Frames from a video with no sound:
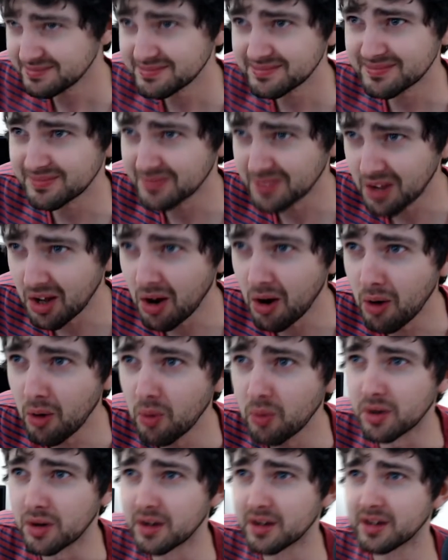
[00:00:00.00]

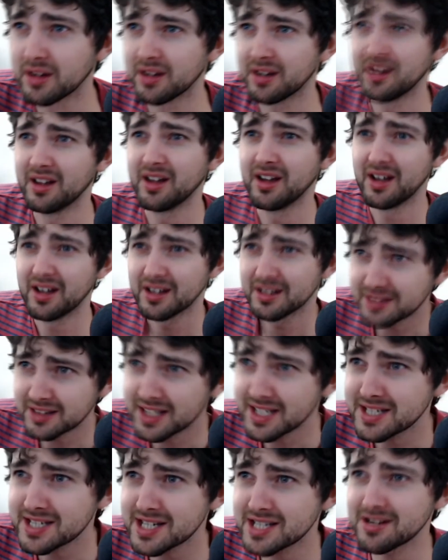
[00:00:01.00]
No.
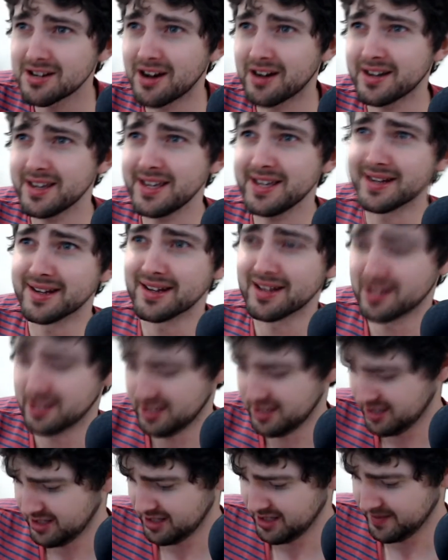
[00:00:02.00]
This is not it.
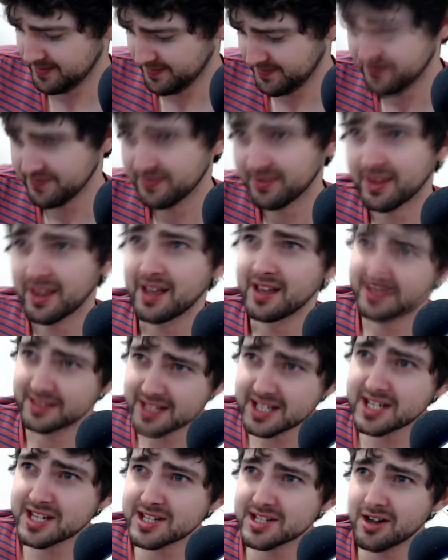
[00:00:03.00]

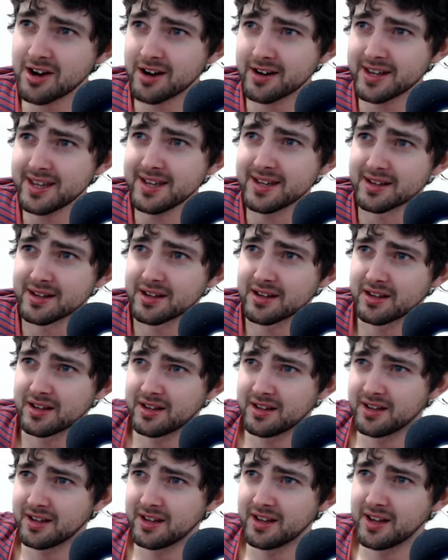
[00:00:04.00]
This is not it.
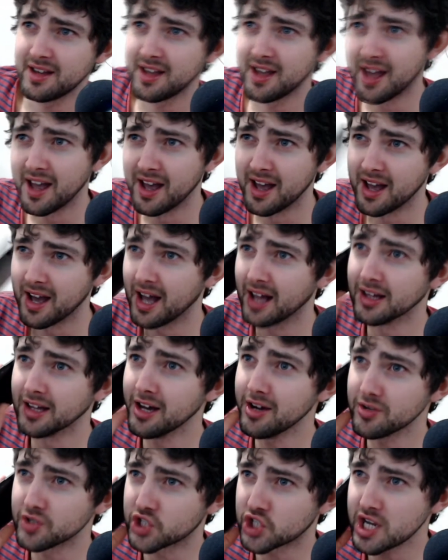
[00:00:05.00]

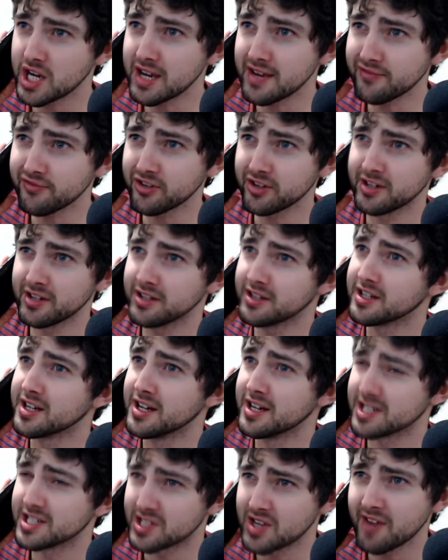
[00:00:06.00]
Hello, Chief.
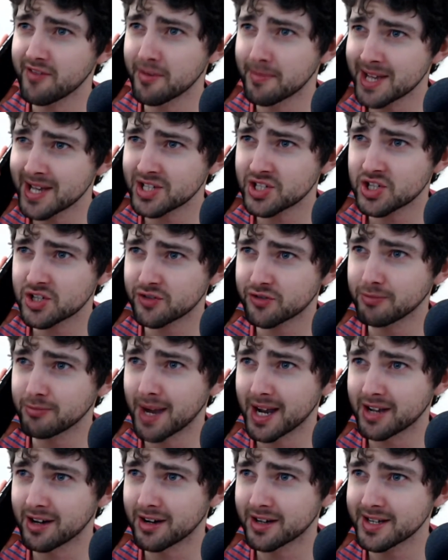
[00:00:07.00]
Do you have a message for
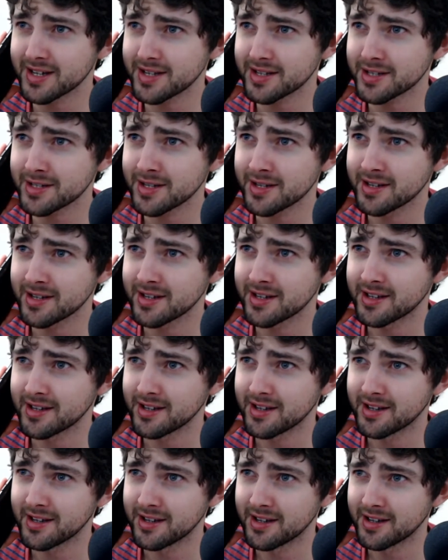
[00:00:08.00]
my audience?
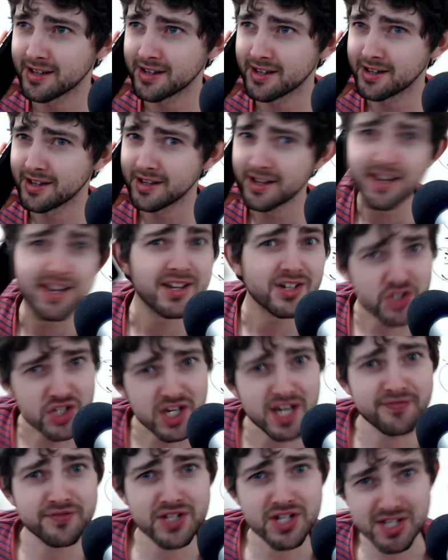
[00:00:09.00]

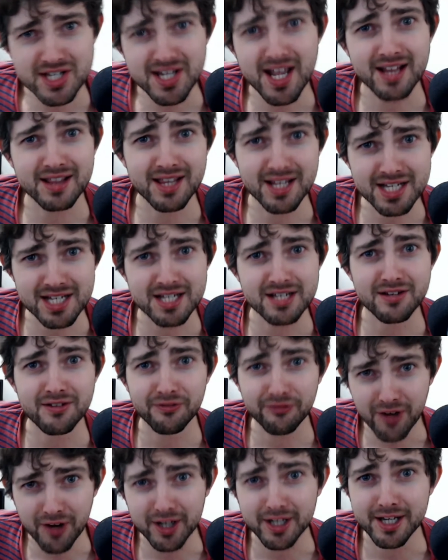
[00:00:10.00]
Chief just said this is
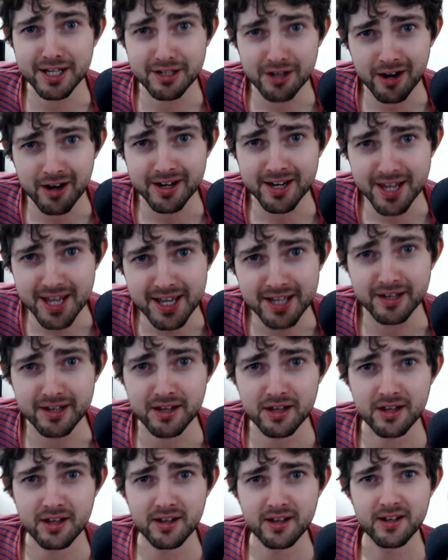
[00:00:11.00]
fucking not it.
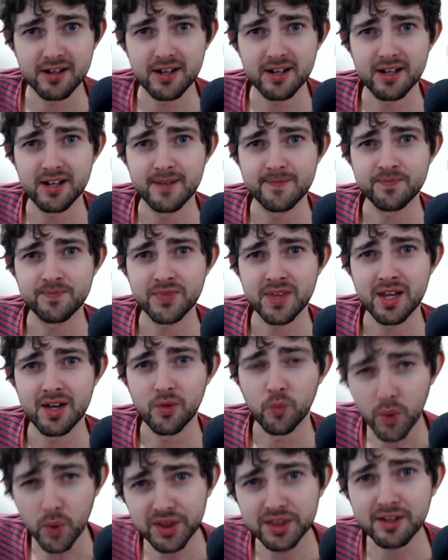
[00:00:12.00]

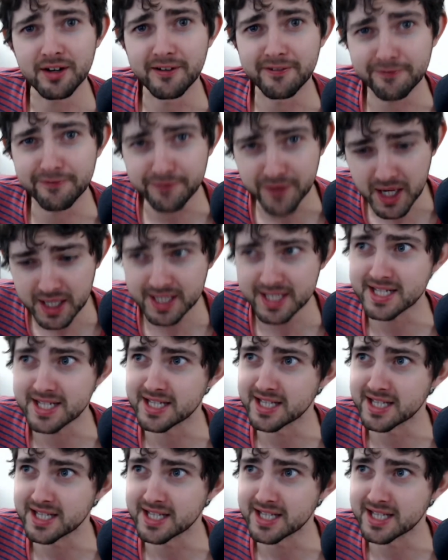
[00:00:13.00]
What the fuck is